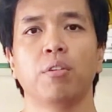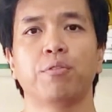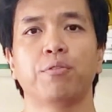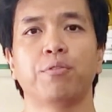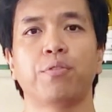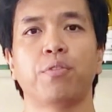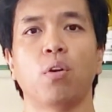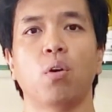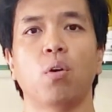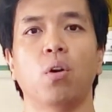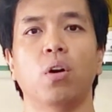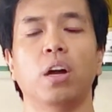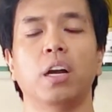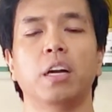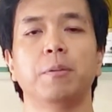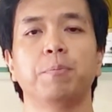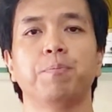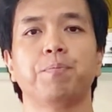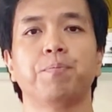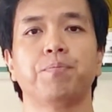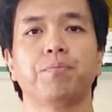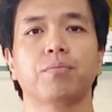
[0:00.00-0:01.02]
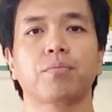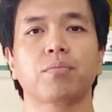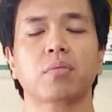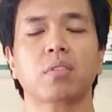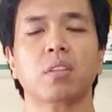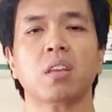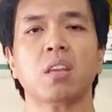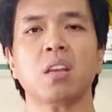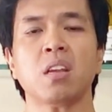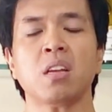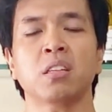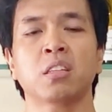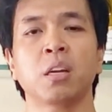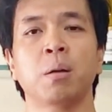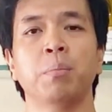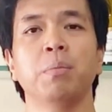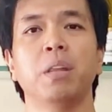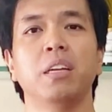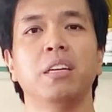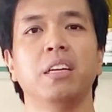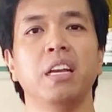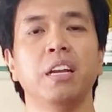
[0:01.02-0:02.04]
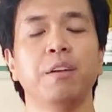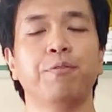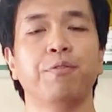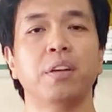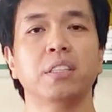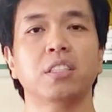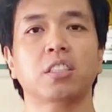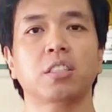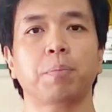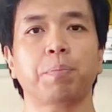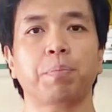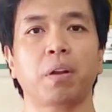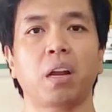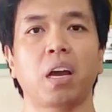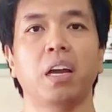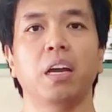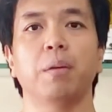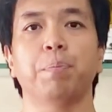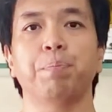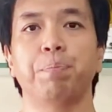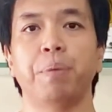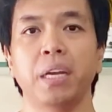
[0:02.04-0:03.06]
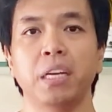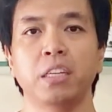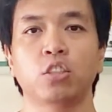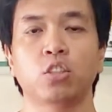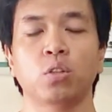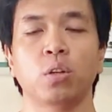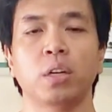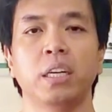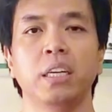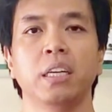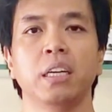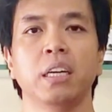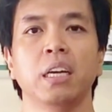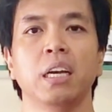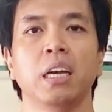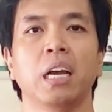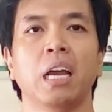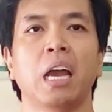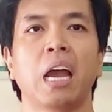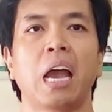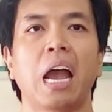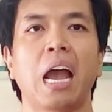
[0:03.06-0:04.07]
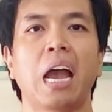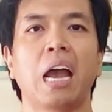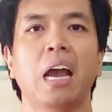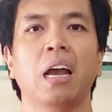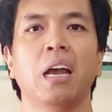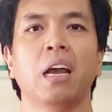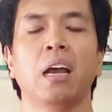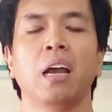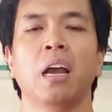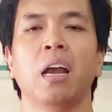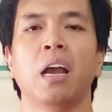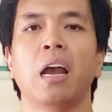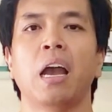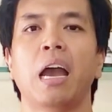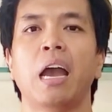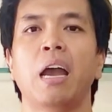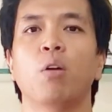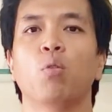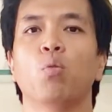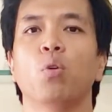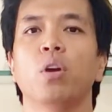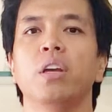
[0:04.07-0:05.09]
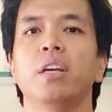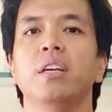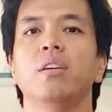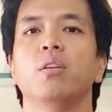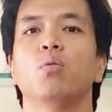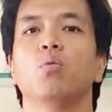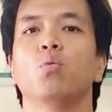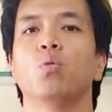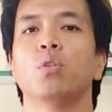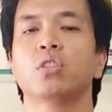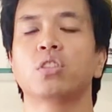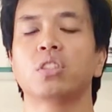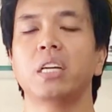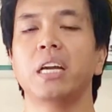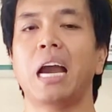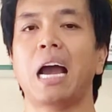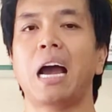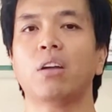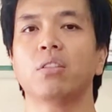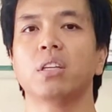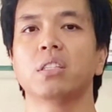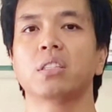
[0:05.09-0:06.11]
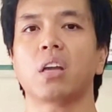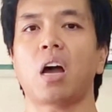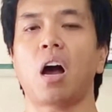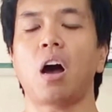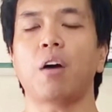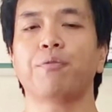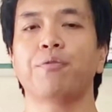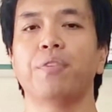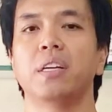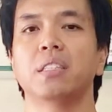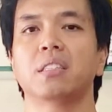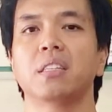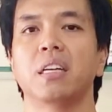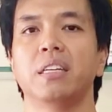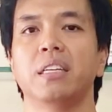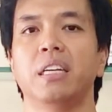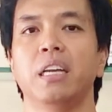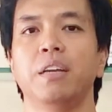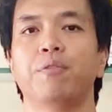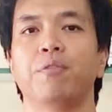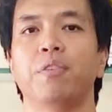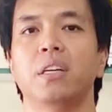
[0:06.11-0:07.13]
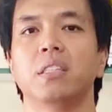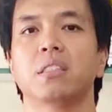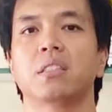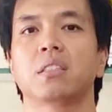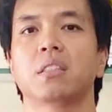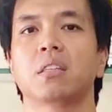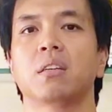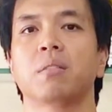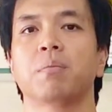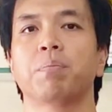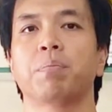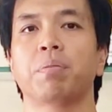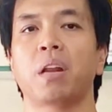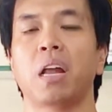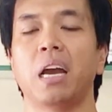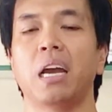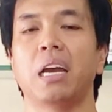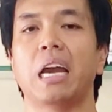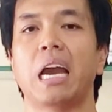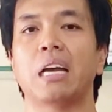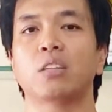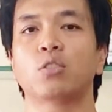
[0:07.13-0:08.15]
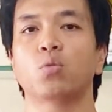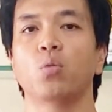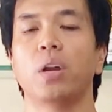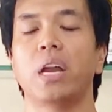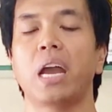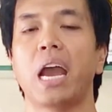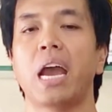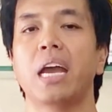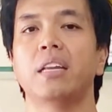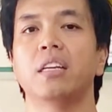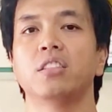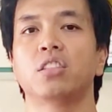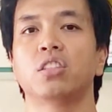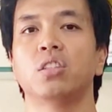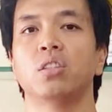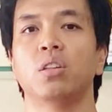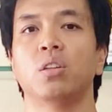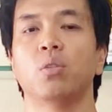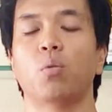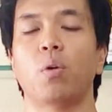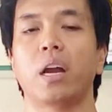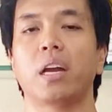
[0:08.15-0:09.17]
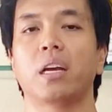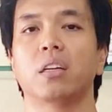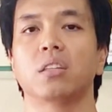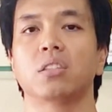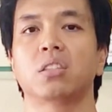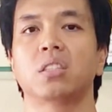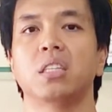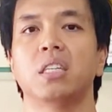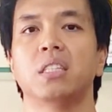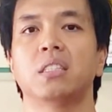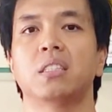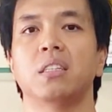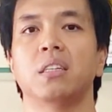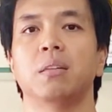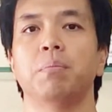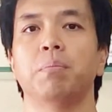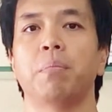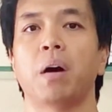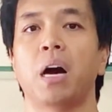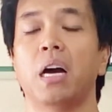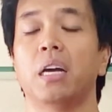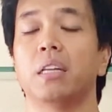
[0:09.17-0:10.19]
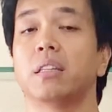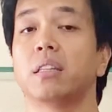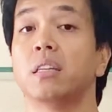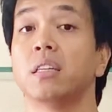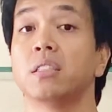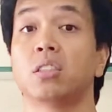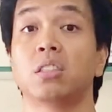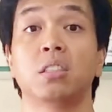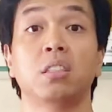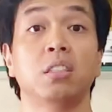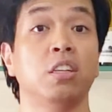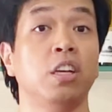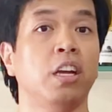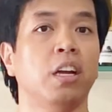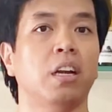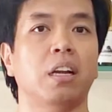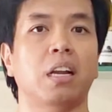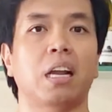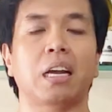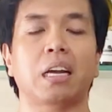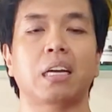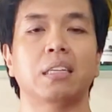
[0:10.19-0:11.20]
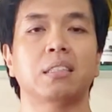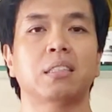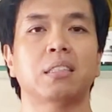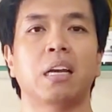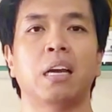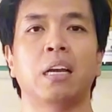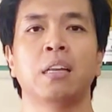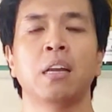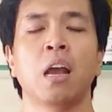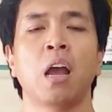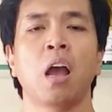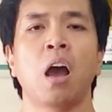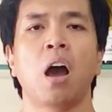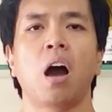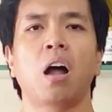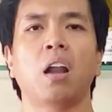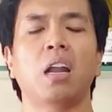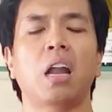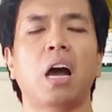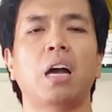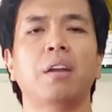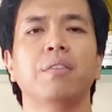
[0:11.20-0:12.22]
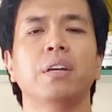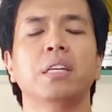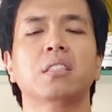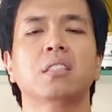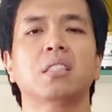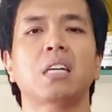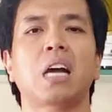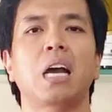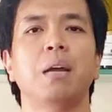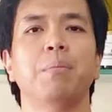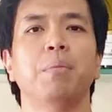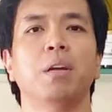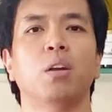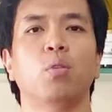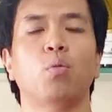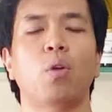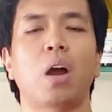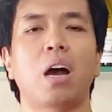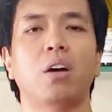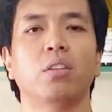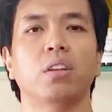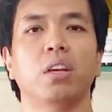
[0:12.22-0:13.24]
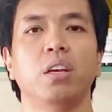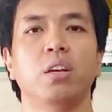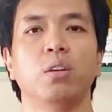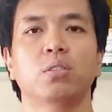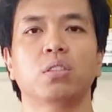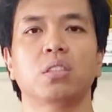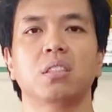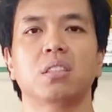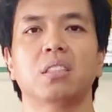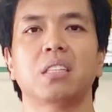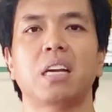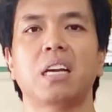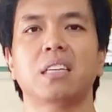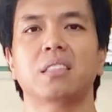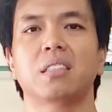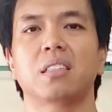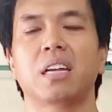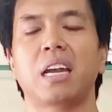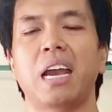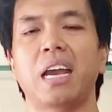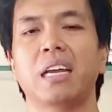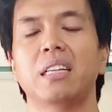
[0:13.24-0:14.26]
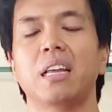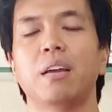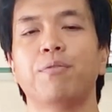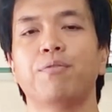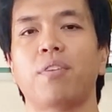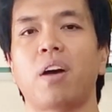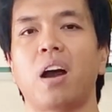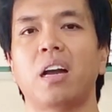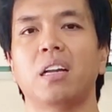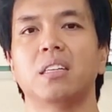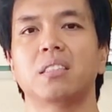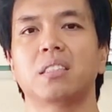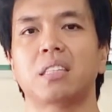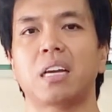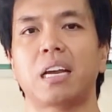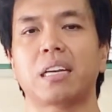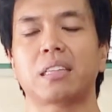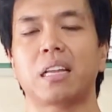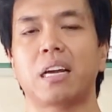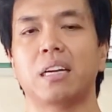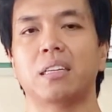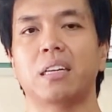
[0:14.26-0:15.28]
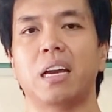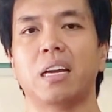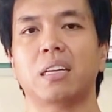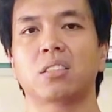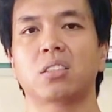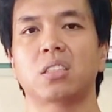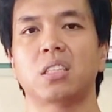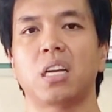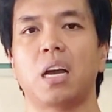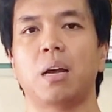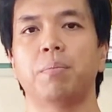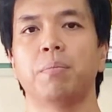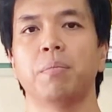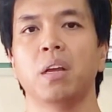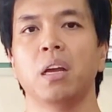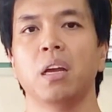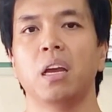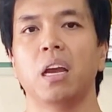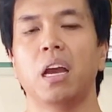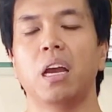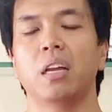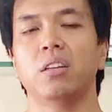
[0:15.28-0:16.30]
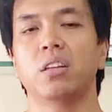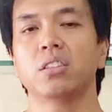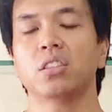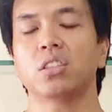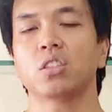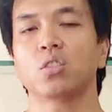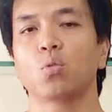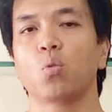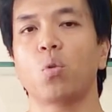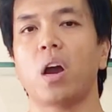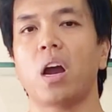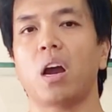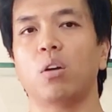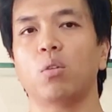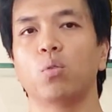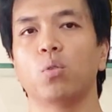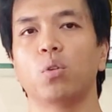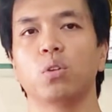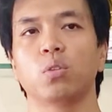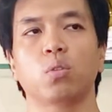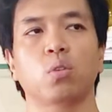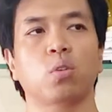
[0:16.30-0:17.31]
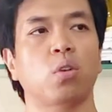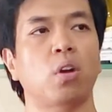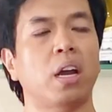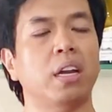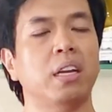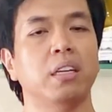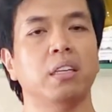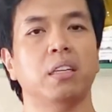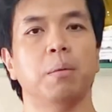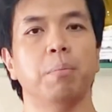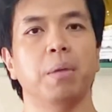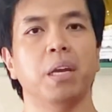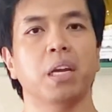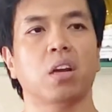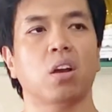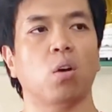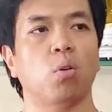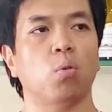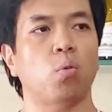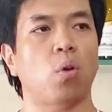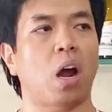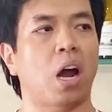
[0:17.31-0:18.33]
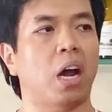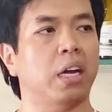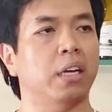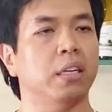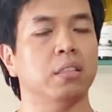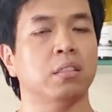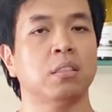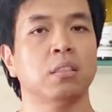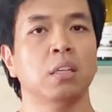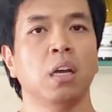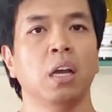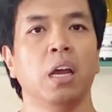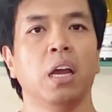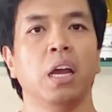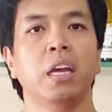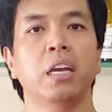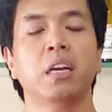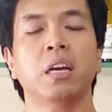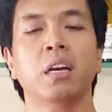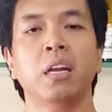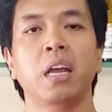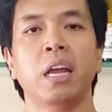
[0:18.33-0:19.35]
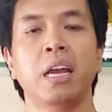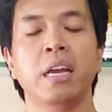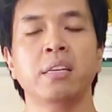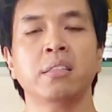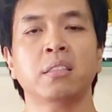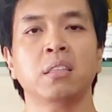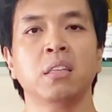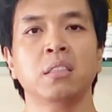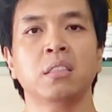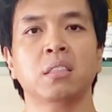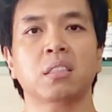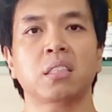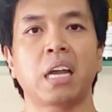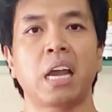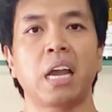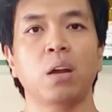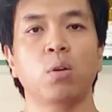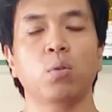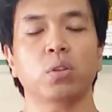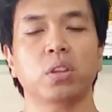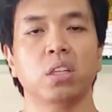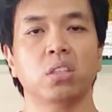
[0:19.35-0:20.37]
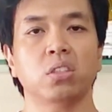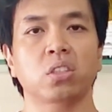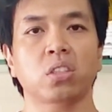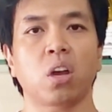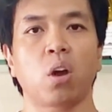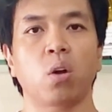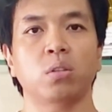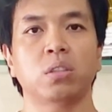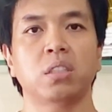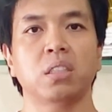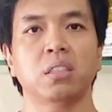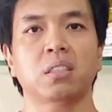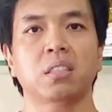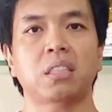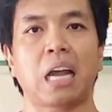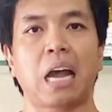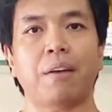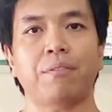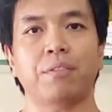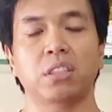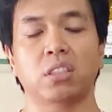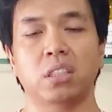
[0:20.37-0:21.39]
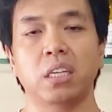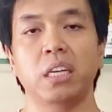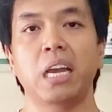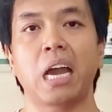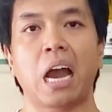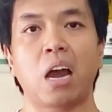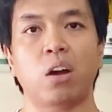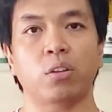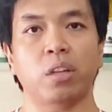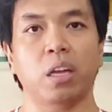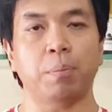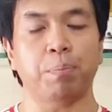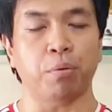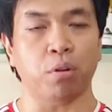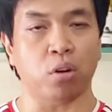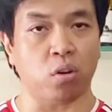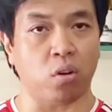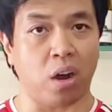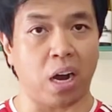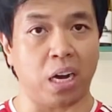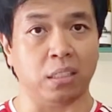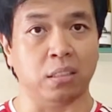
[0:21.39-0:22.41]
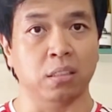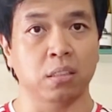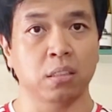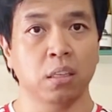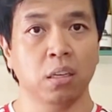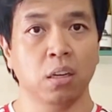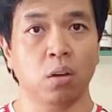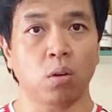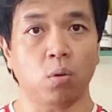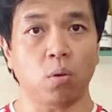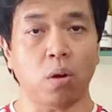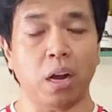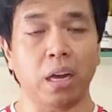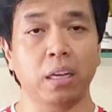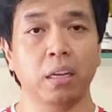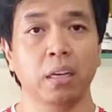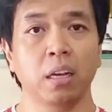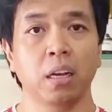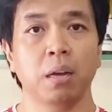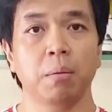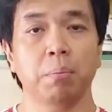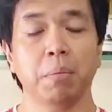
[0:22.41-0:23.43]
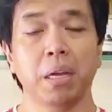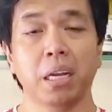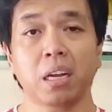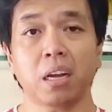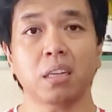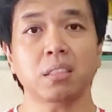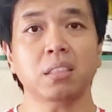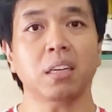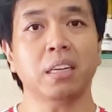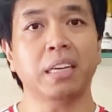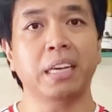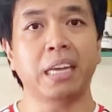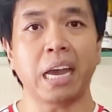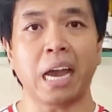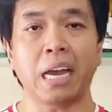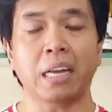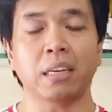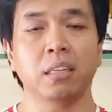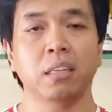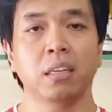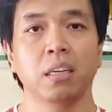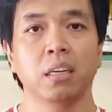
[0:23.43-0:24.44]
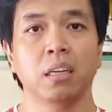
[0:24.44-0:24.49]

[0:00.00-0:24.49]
for some of the defensive player, Petrie. And we'll see how this offense and defense play as we head into the regular season. But this year, like I said, a lot of excitement around the Houston Texans. Can they finally take that next step? And this is where I will credit DeMeco Ryans. He could easily stay with this coaching staff and see how they progress, right? Because again,